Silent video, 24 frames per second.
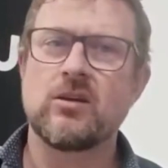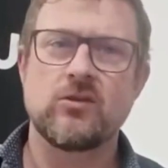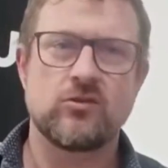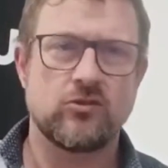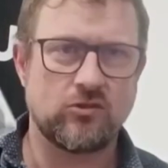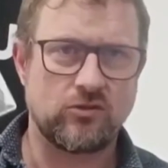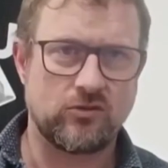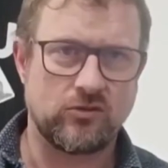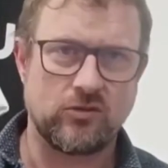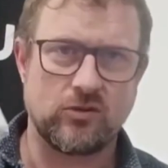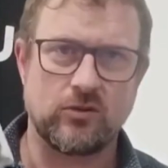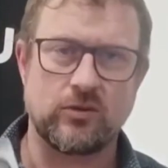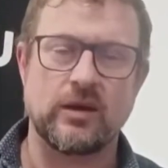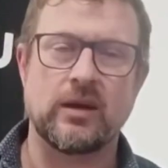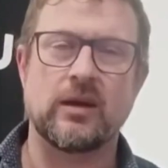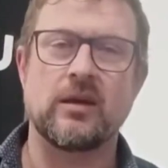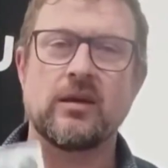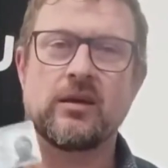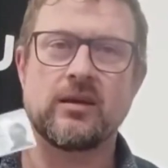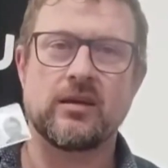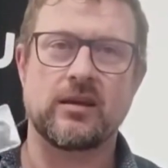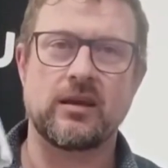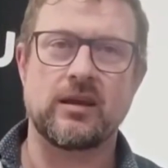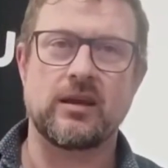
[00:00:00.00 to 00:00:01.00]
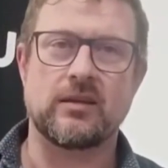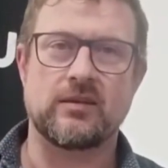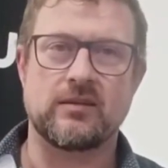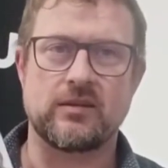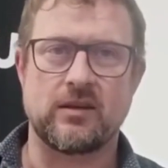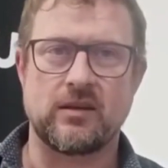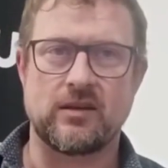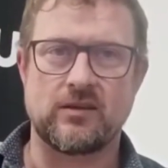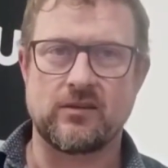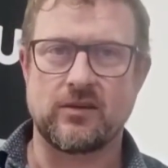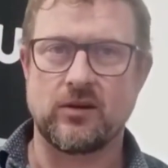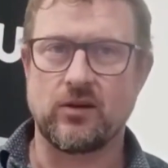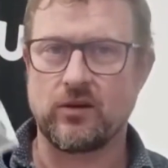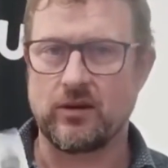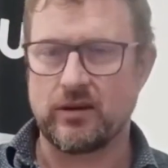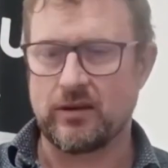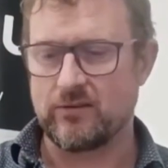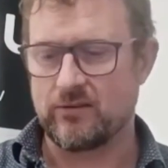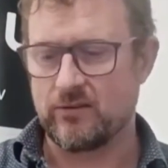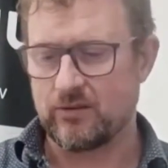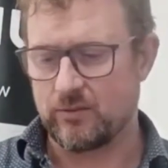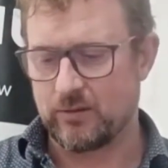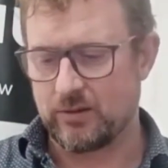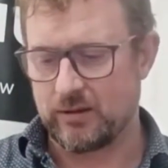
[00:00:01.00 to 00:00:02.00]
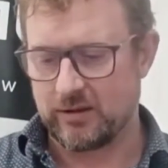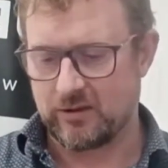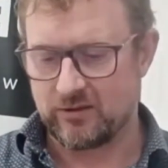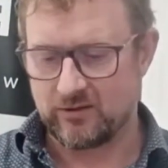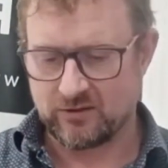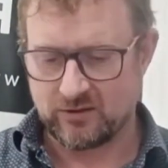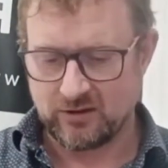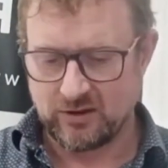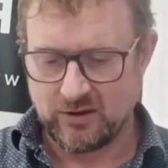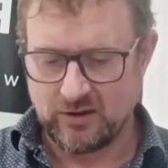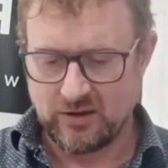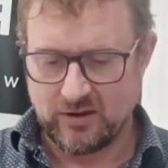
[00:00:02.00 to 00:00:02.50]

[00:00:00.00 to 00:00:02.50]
Just do it. Get it done. It's a lot easier with this.